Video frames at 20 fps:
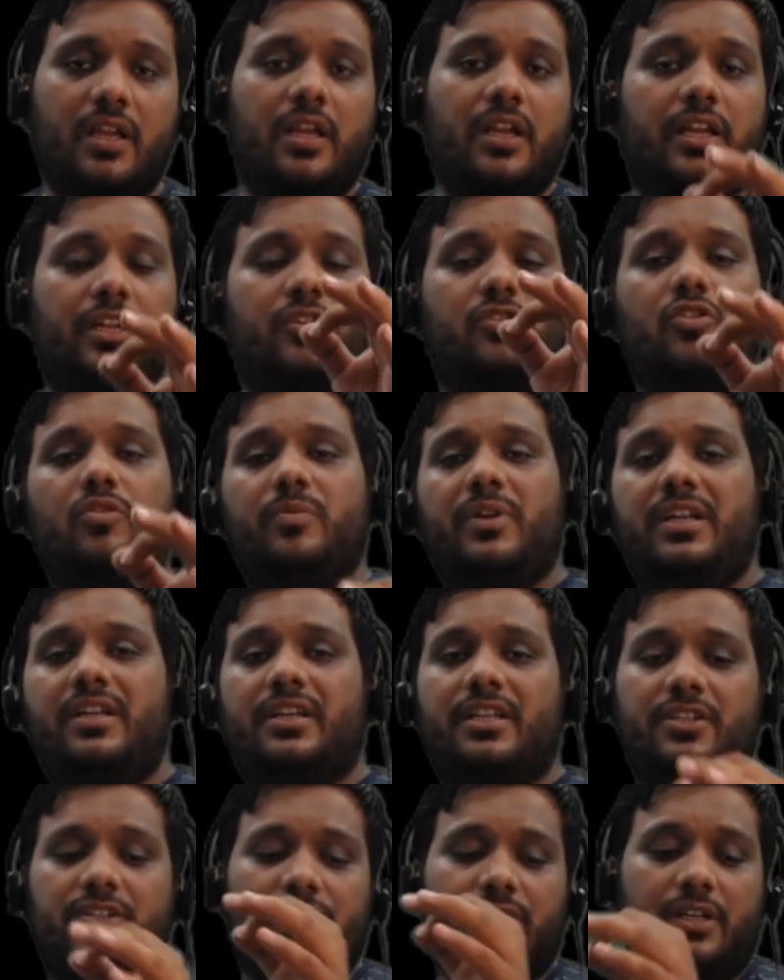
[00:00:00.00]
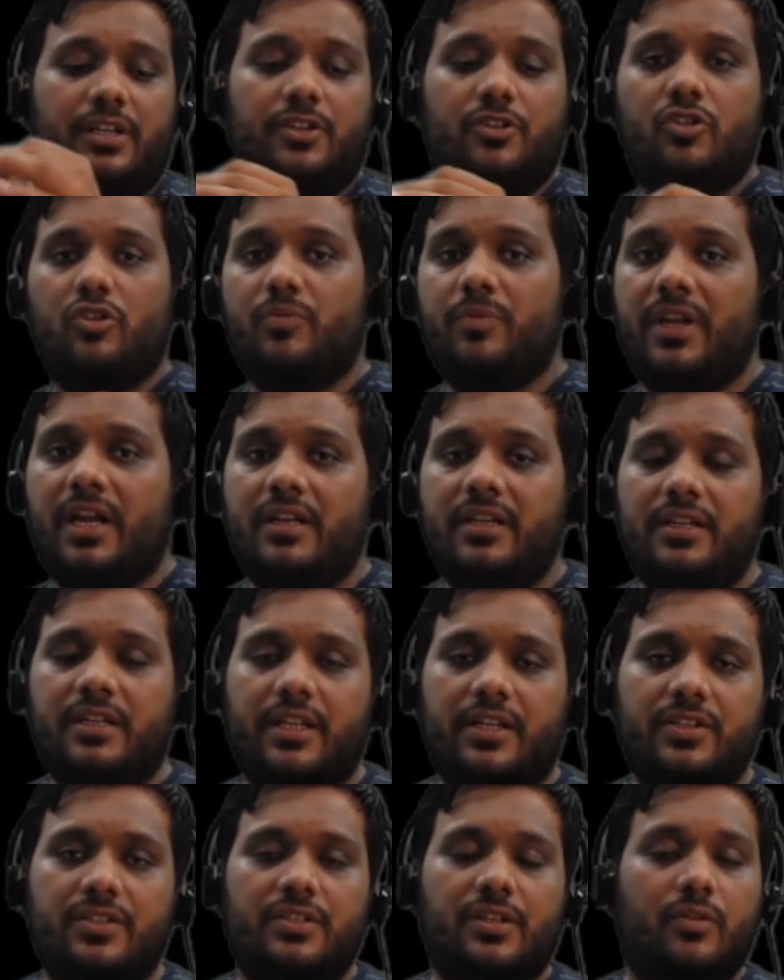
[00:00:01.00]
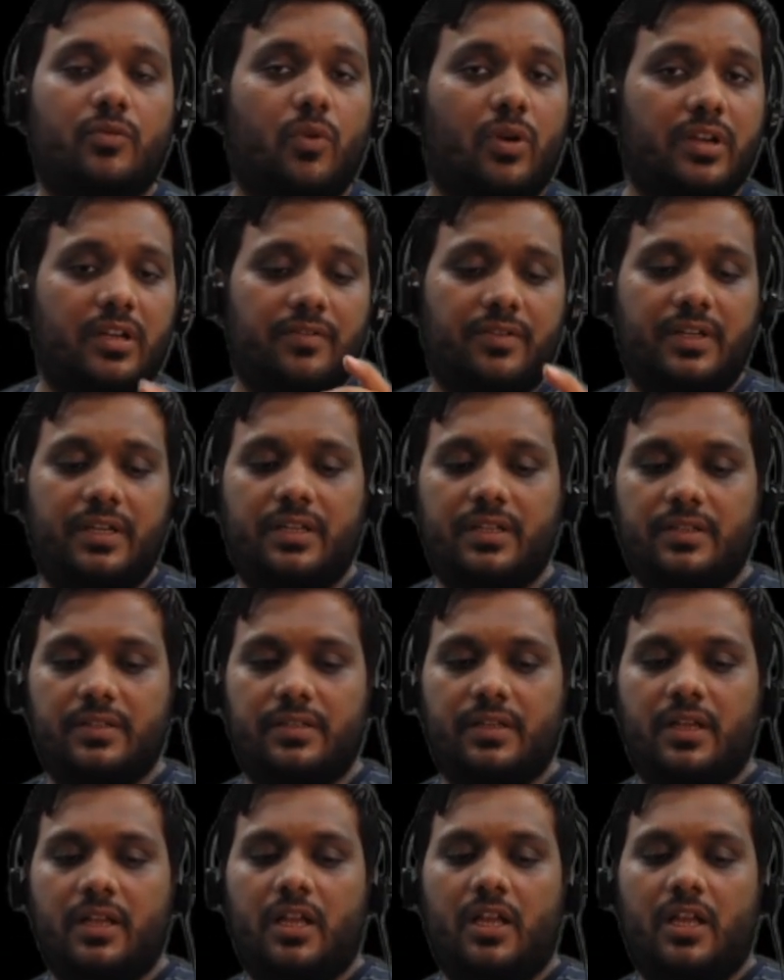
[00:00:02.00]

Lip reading: it could be intentional, it could be unintentional, whatever it is.